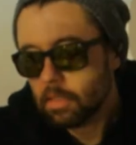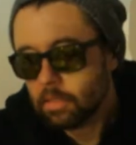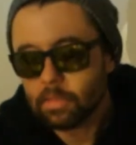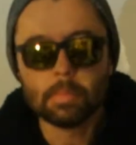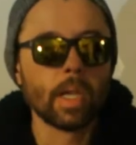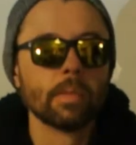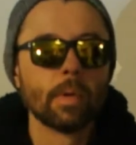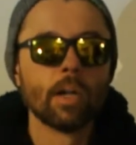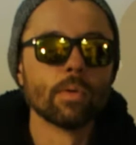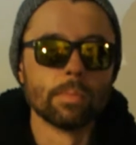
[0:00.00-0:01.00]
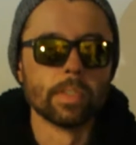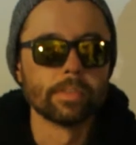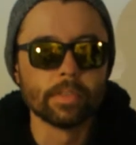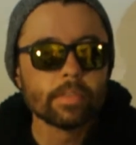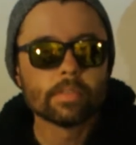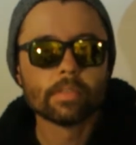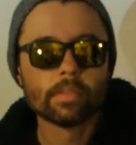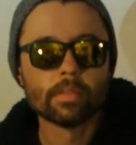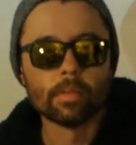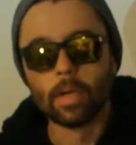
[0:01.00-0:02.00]
just minding my own business,
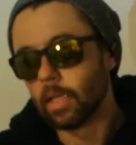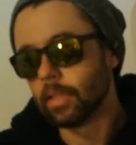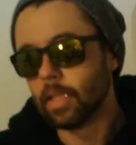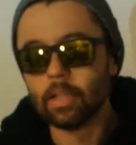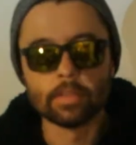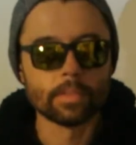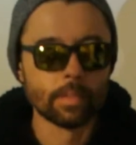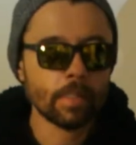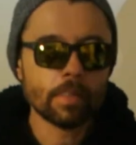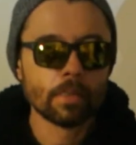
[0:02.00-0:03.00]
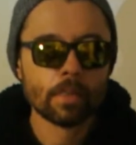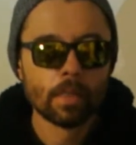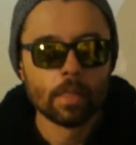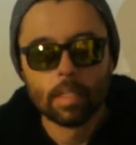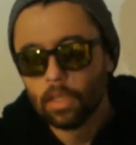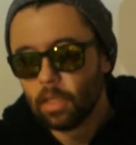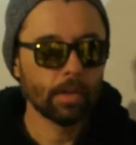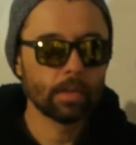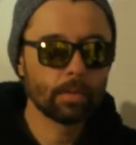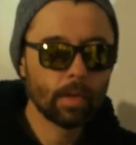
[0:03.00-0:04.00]
walking down the street. A
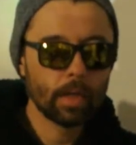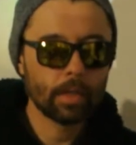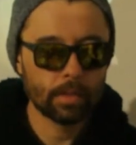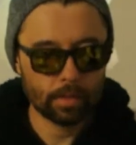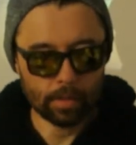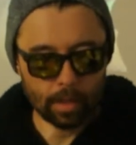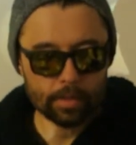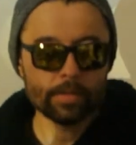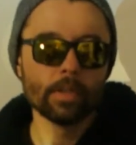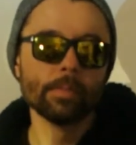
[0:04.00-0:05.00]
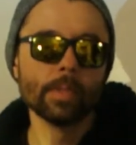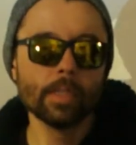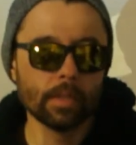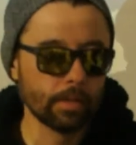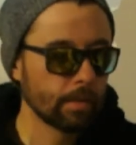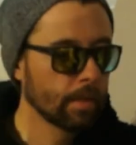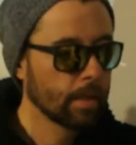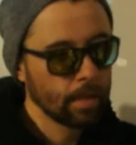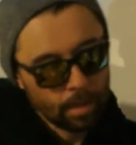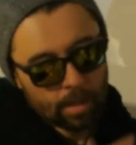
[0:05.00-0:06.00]
fella walking across from me and
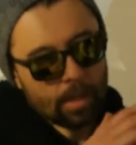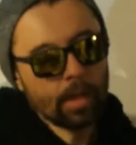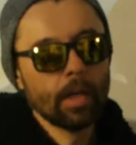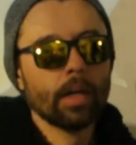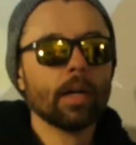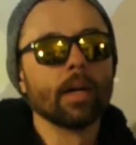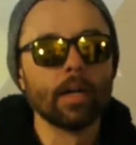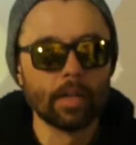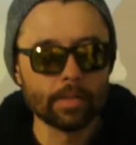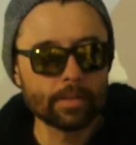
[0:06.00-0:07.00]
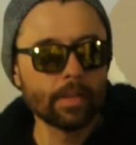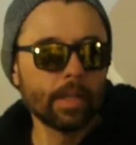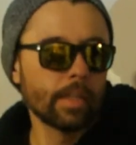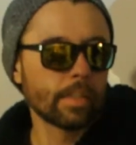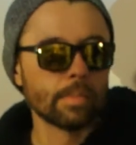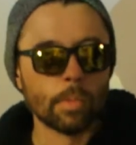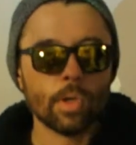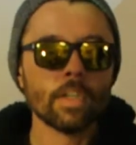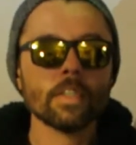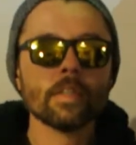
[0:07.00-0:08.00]
I say good
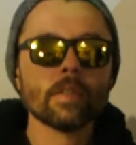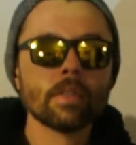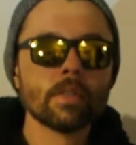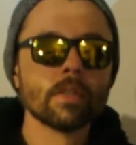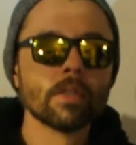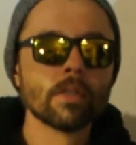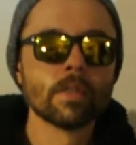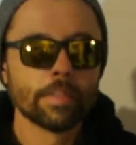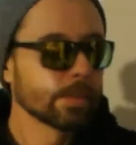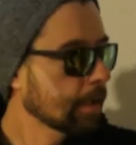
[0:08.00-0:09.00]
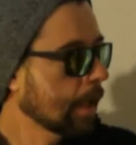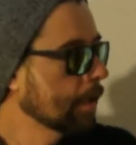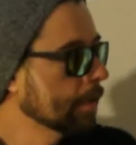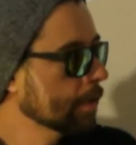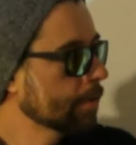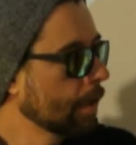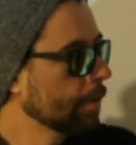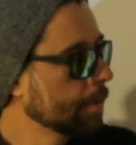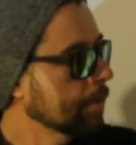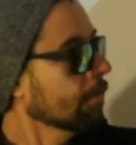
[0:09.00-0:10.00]
morning. The guy looks
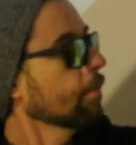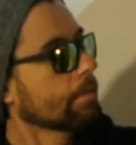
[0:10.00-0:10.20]
at me,